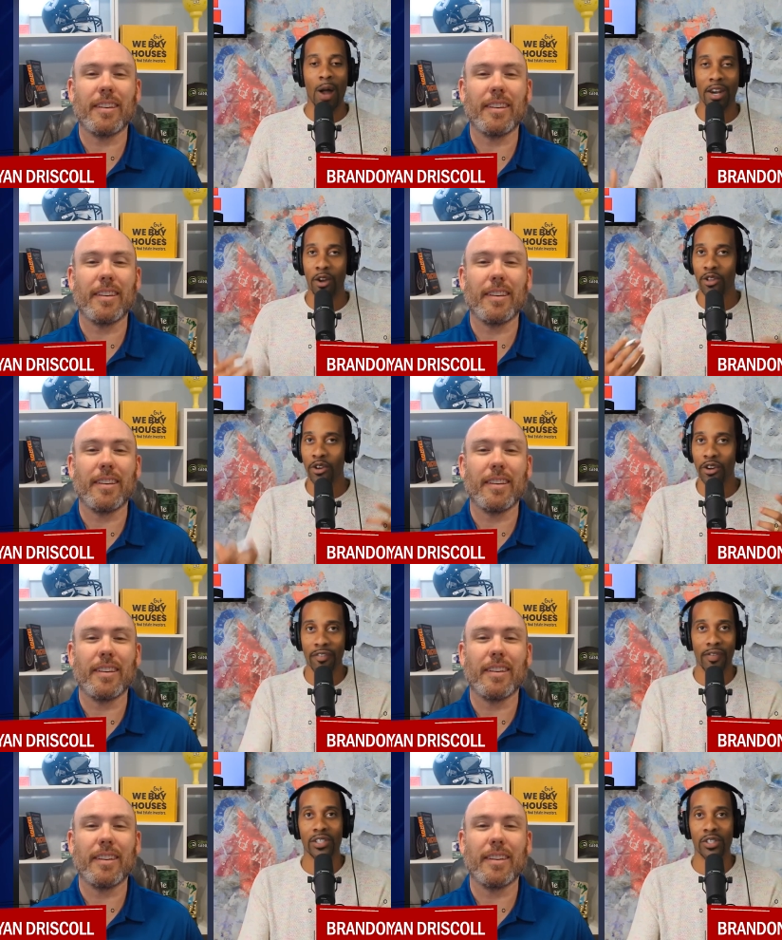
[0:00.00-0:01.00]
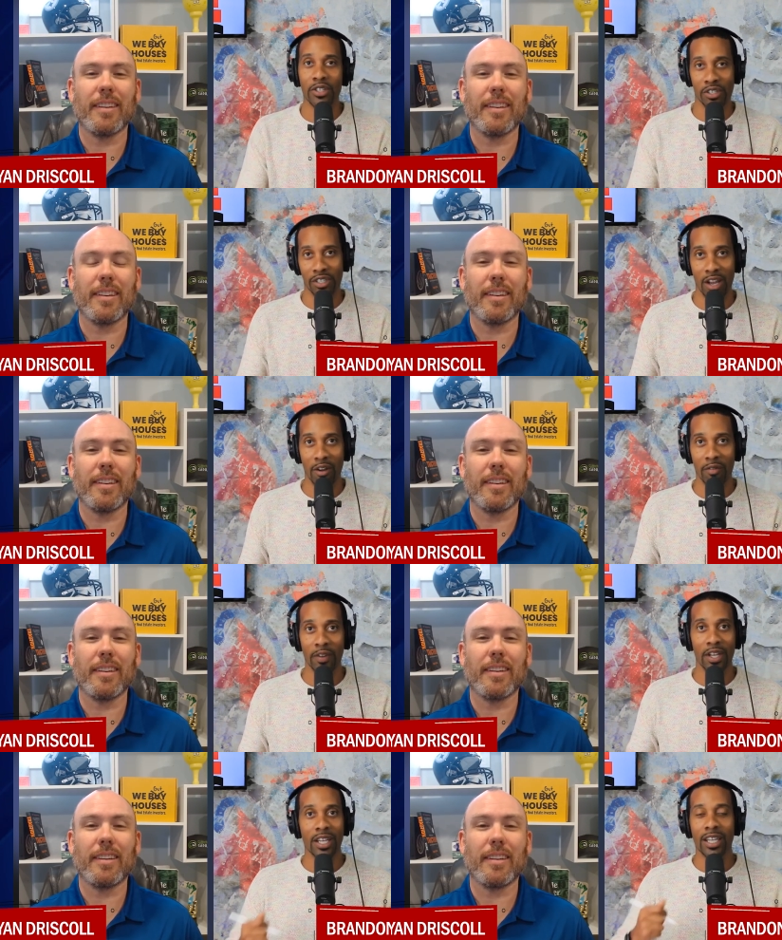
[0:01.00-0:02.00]
Speaker 1: I know you're an investor yourself.
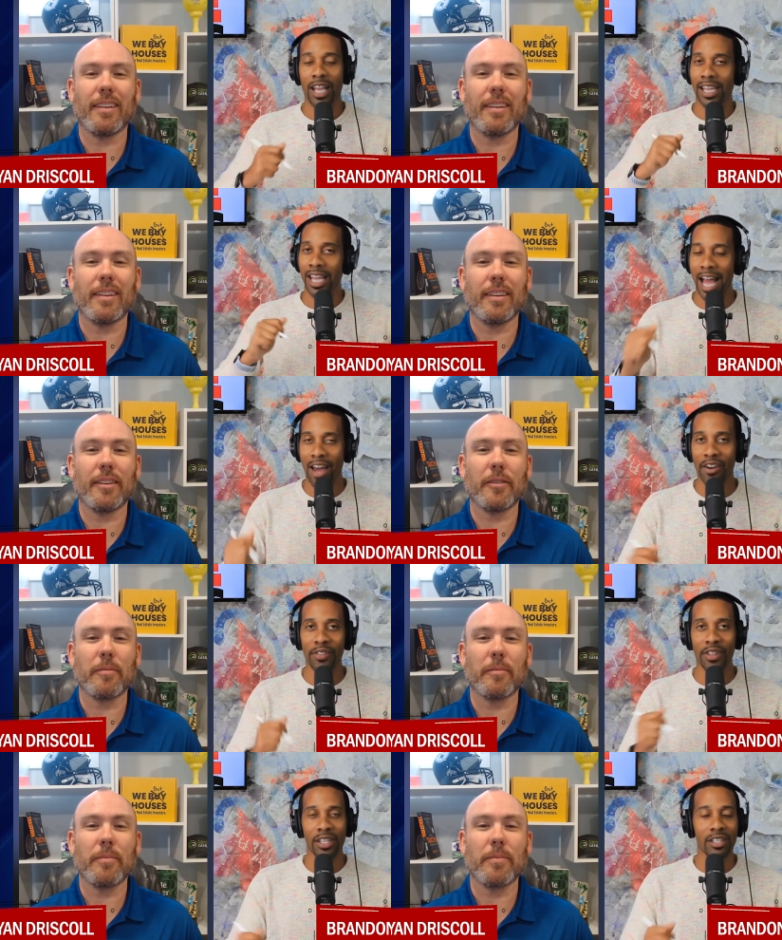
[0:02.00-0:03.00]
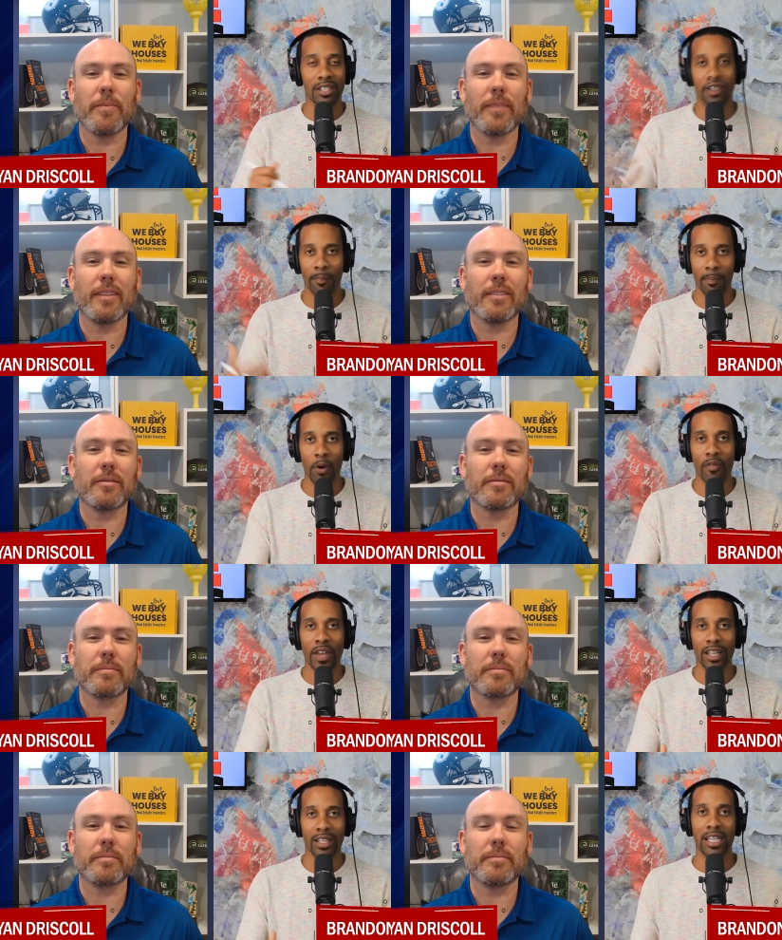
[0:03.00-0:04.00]
Like, how did this
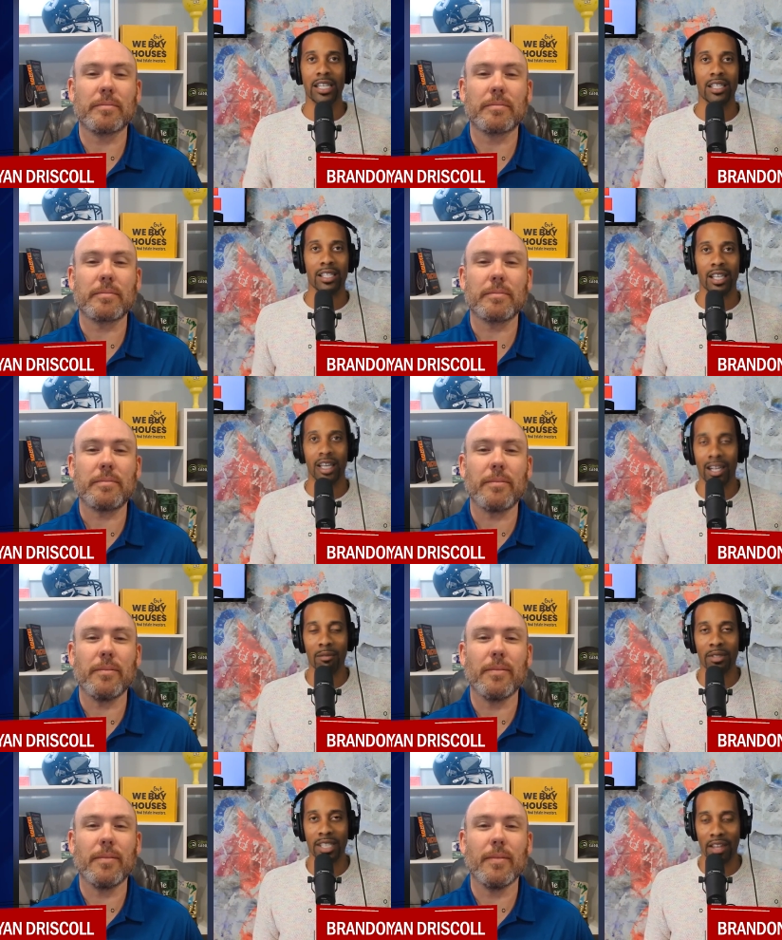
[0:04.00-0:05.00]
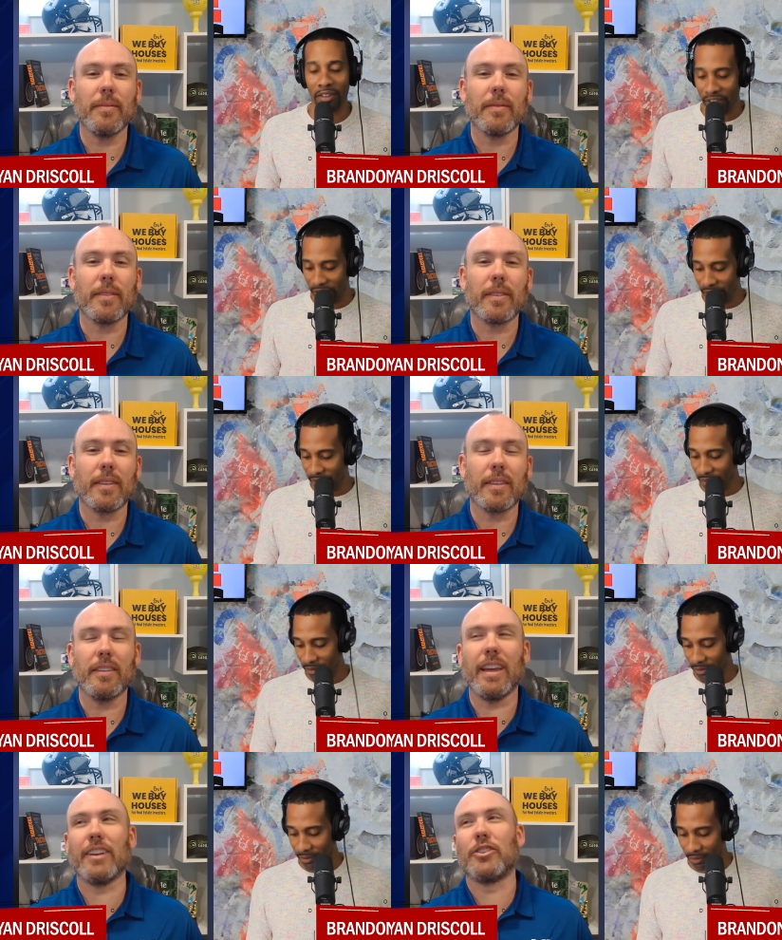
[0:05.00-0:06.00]
motivated leads come together?
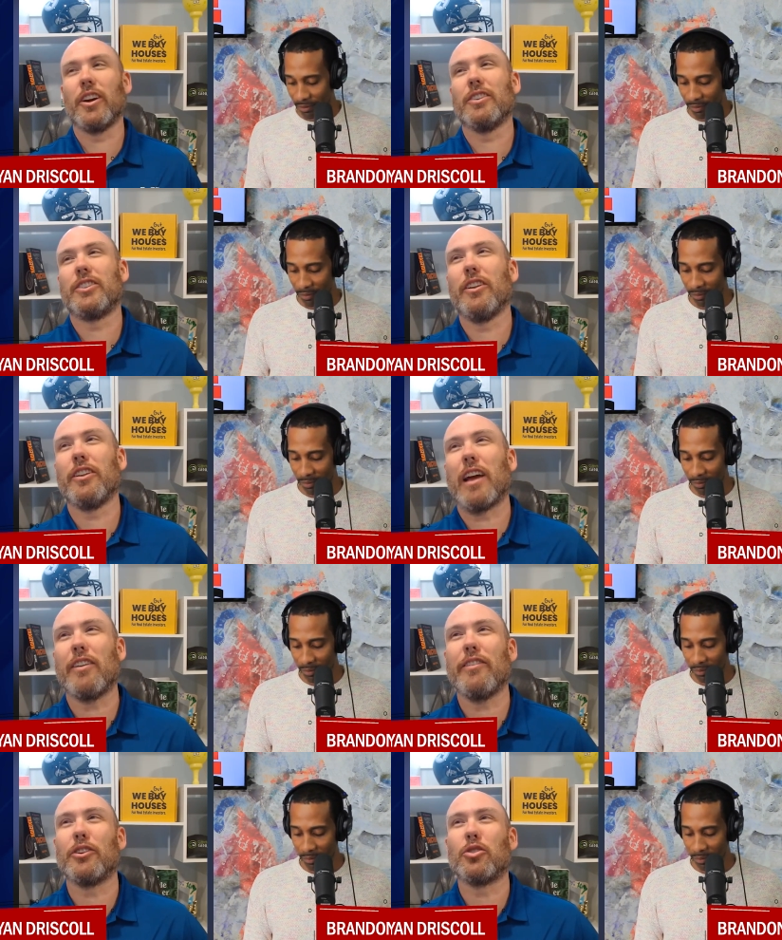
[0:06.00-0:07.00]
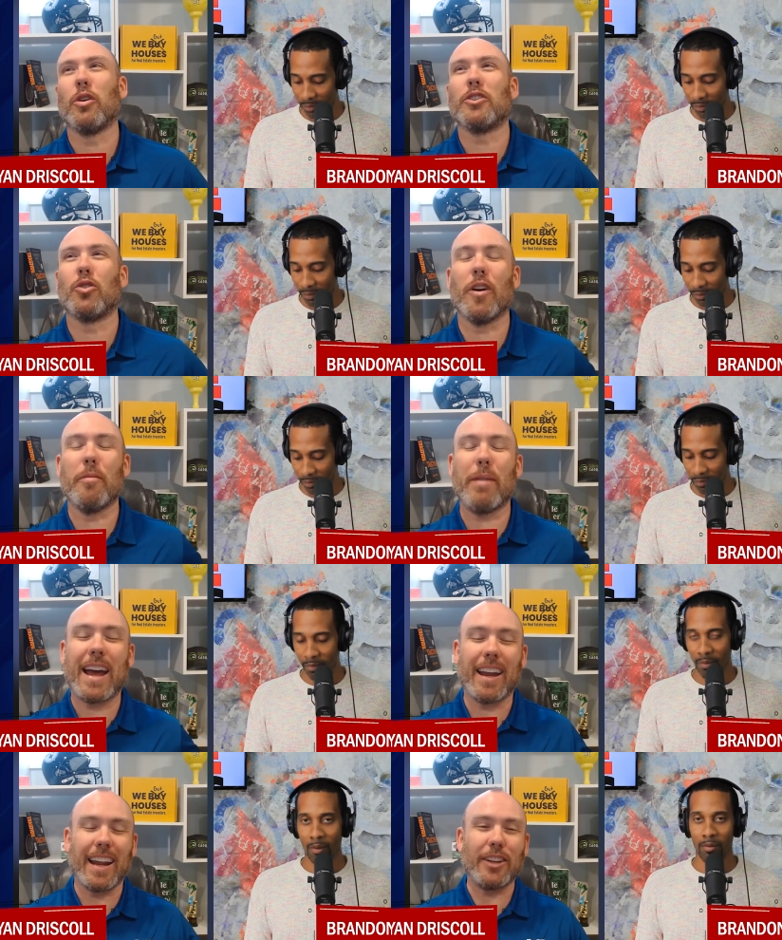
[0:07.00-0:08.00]
Speaker 2: Yeah, sure. So, I'll give you the short story.
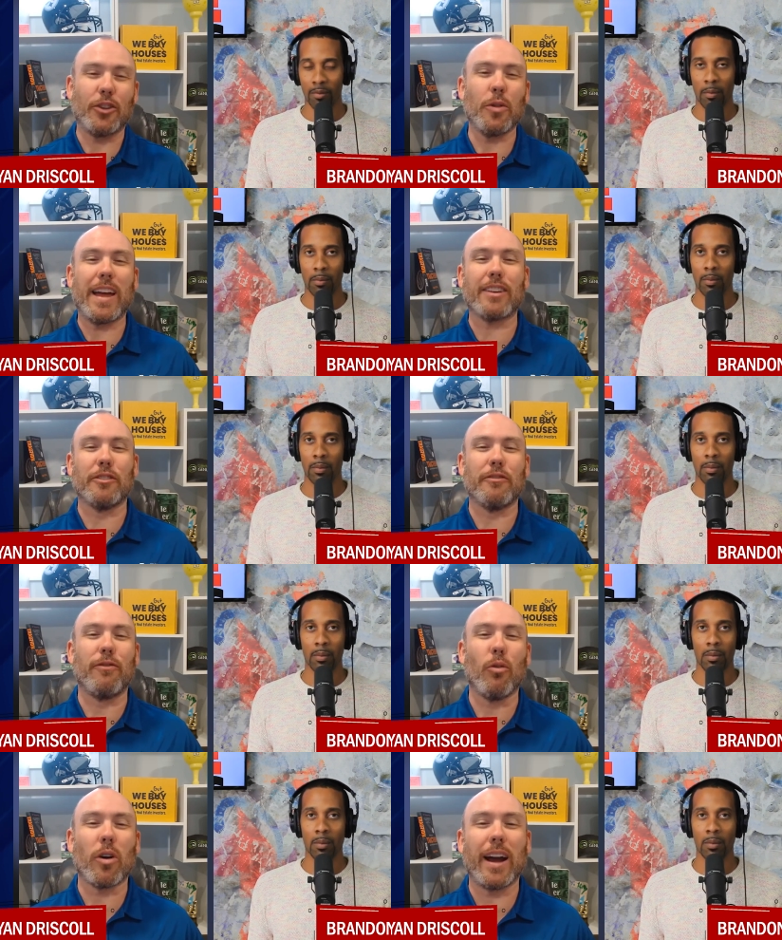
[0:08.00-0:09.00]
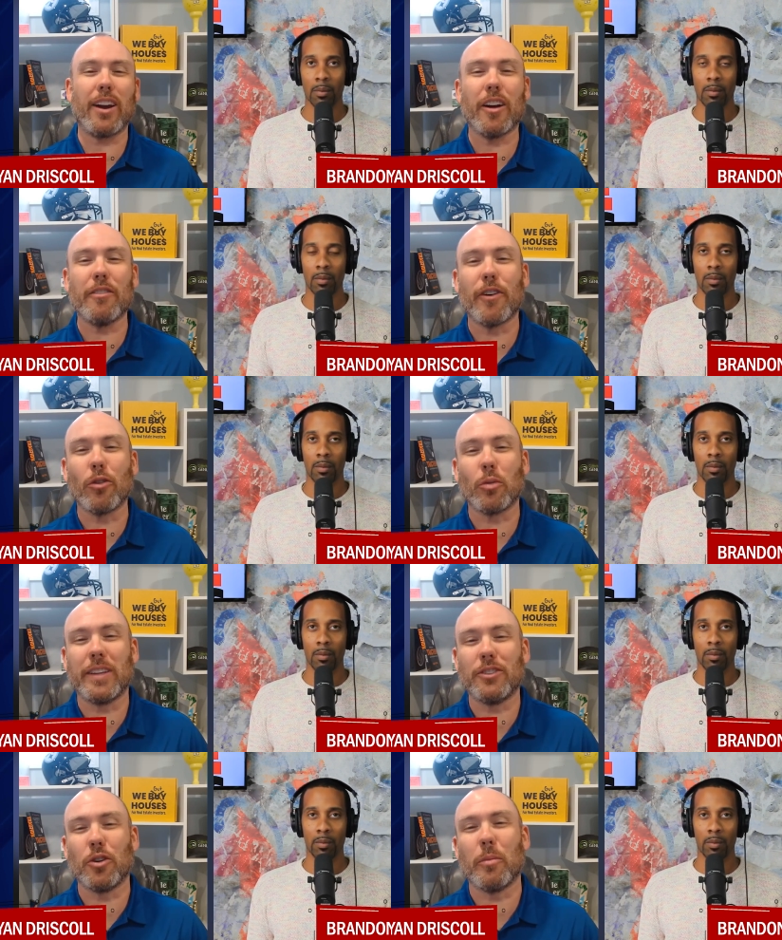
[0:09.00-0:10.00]
Back in like 2004, I got involved
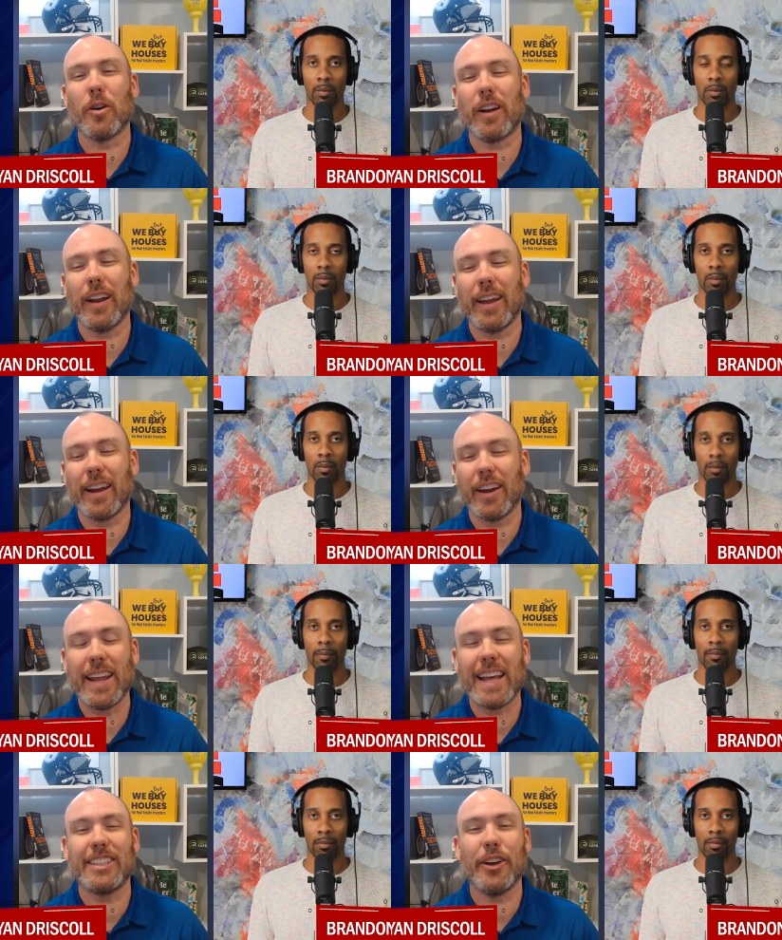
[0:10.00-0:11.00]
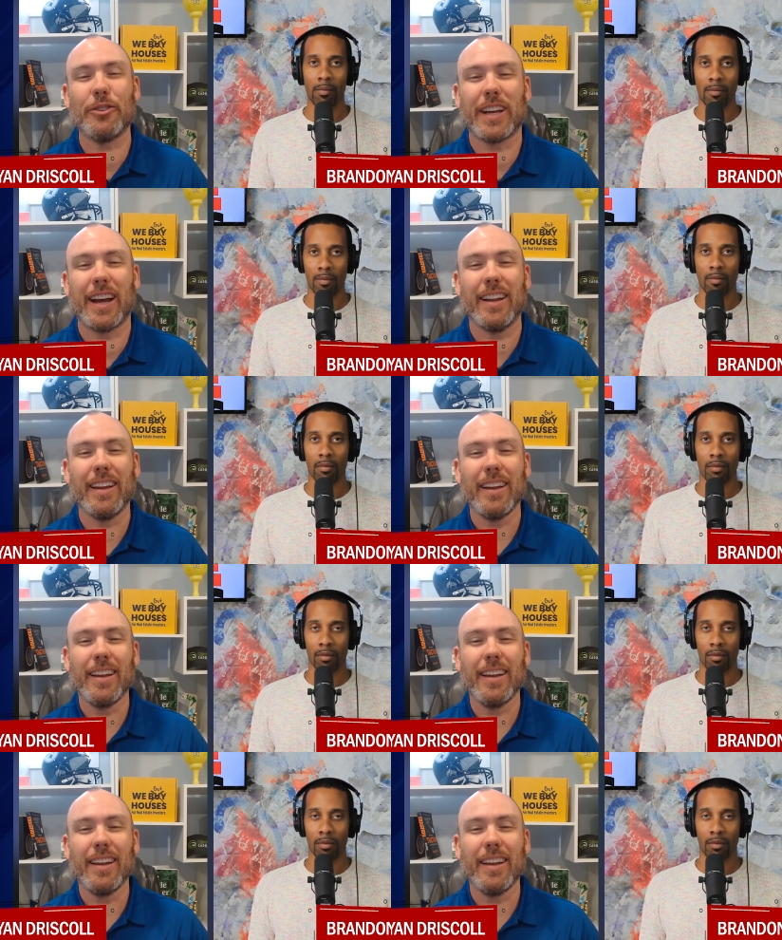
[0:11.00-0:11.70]
with digital marketing and on the SEO side.